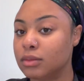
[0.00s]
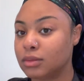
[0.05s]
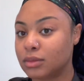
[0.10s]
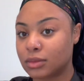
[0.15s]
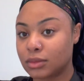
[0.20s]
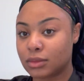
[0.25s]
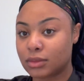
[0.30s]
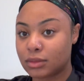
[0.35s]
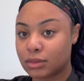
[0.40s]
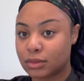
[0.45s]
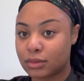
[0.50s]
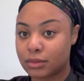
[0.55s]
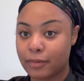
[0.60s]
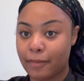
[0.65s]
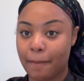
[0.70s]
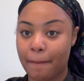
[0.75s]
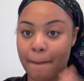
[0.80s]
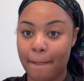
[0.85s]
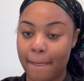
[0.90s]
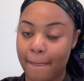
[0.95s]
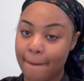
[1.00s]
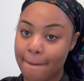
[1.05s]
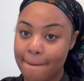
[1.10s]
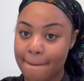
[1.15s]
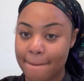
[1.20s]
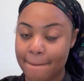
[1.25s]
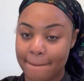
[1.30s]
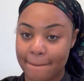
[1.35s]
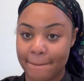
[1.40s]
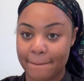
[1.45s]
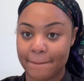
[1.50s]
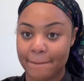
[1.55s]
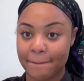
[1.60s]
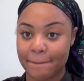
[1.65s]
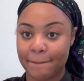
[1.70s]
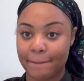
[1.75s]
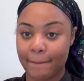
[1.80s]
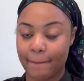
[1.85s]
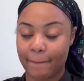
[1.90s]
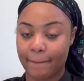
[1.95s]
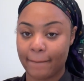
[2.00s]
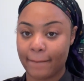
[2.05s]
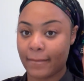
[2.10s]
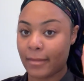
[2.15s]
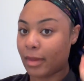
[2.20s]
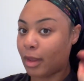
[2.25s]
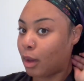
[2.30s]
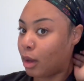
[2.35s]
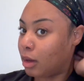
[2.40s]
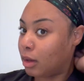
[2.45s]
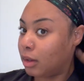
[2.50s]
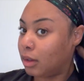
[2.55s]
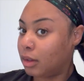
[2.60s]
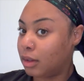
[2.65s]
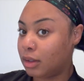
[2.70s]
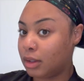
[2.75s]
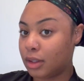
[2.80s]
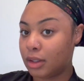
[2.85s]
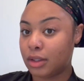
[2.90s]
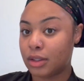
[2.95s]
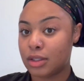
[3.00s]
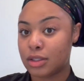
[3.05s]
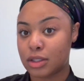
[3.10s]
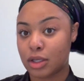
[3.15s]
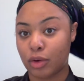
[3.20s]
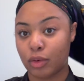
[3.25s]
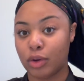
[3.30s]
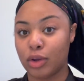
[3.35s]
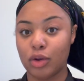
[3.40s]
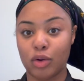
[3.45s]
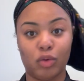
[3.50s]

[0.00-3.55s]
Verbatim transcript: Okay, so now that we gave you the backstory, let's just jump into this shit.